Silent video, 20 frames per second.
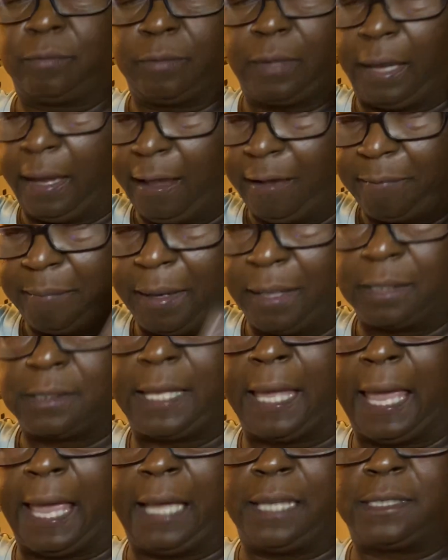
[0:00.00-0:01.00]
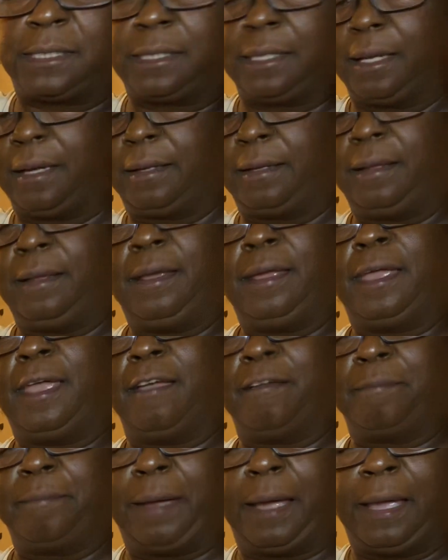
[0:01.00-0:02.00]
I have my accent. I
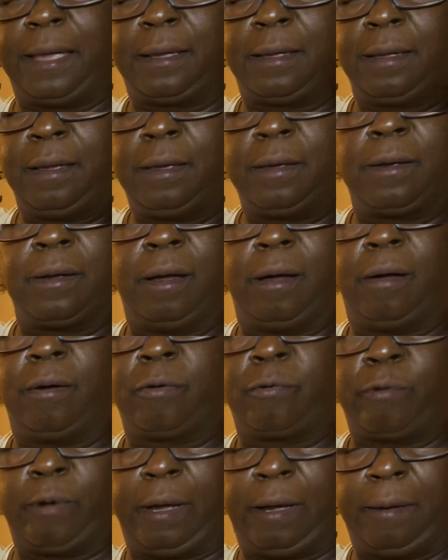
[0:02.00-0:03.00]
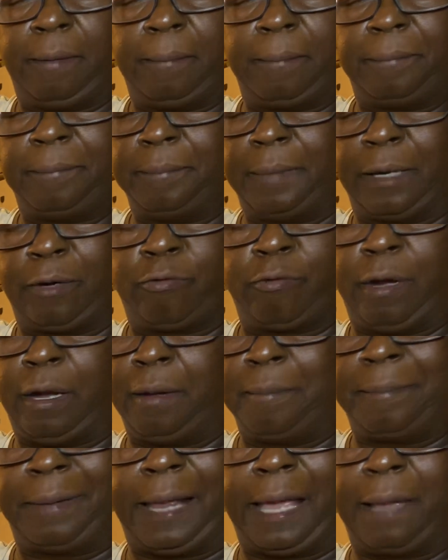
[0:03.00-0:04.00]
have my
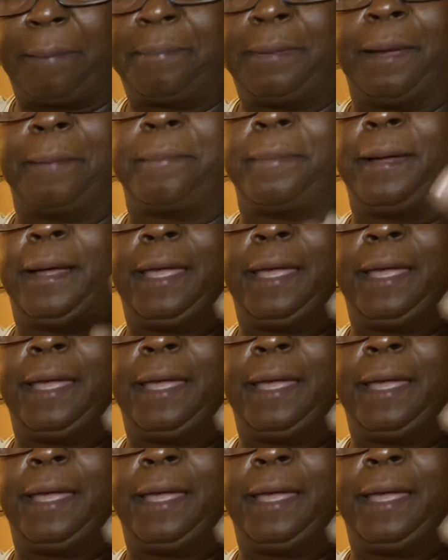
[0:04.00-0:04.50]
ground black pepper.